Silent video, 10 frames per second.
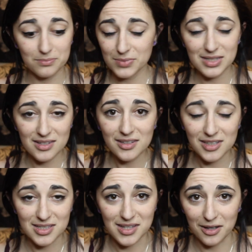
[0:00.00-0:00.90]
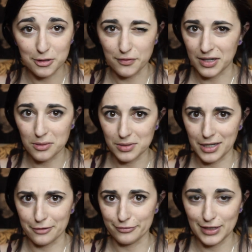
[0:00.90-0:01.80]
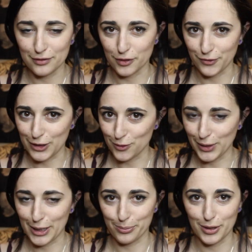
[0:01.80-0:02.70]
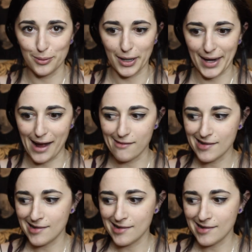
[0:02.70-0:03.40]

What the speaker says: still gonna tell you if I don't like a flavor, if I don't like a pre-workout,